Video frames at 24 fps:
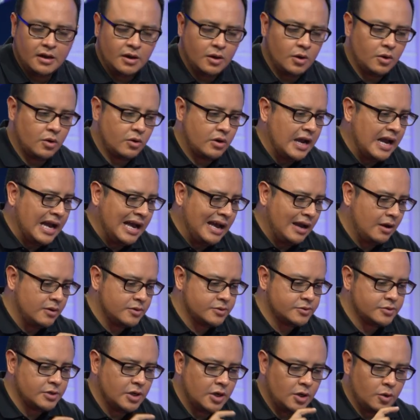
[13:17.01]
Or
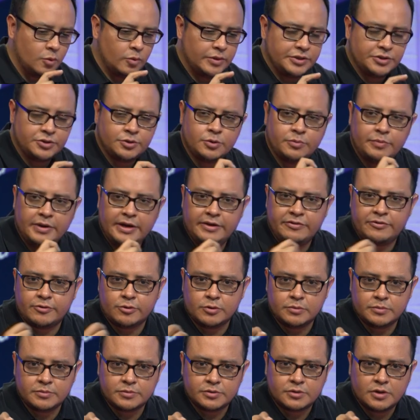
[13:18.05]
house with two
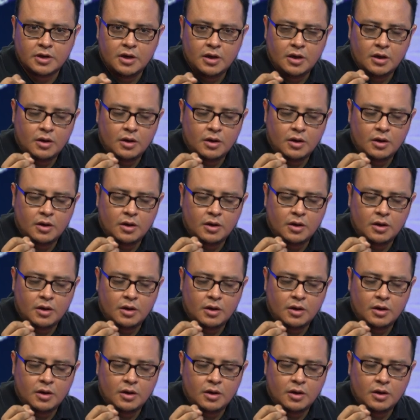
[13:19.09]
bedrooms,